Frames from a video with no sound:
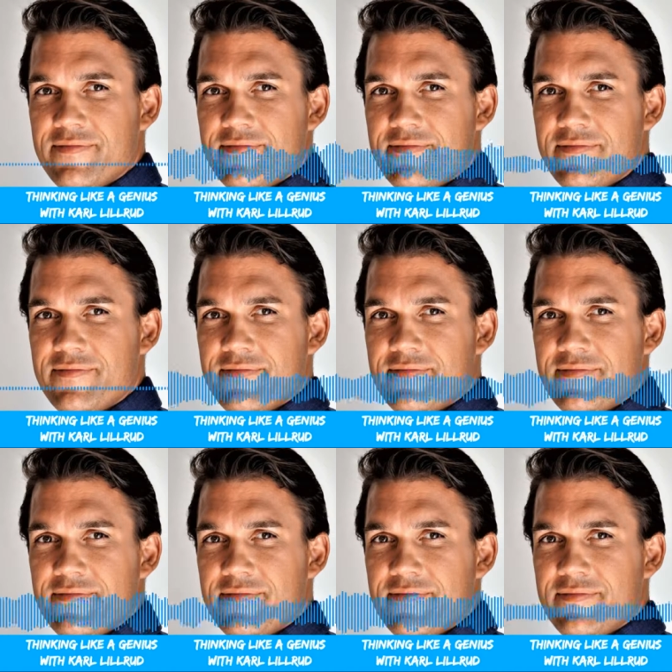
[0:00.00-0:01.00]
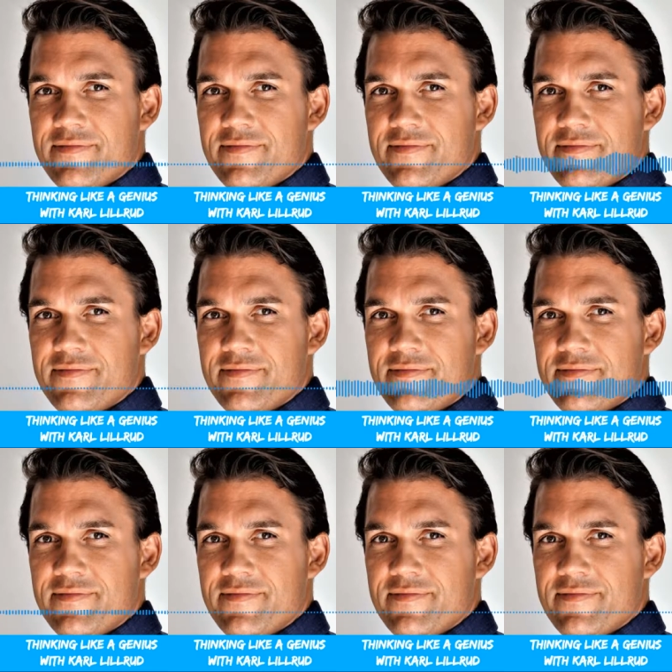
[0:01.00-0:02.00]
for all my life, but
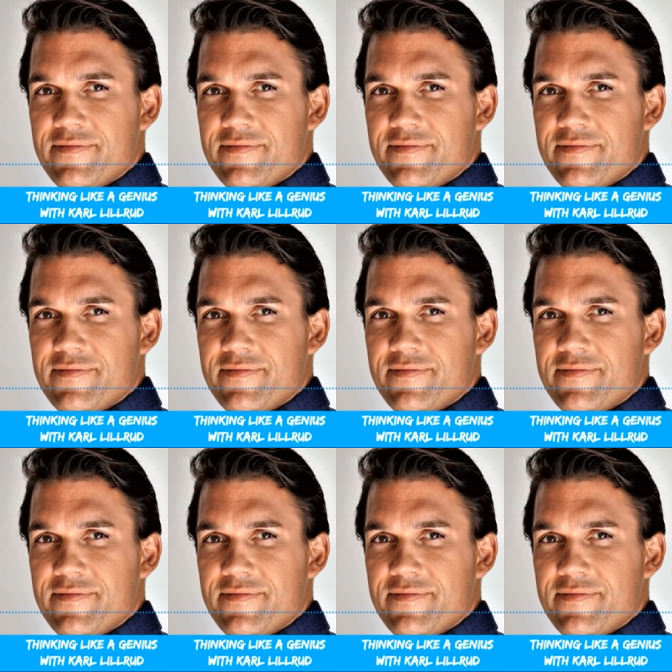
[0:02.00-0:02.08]
uh,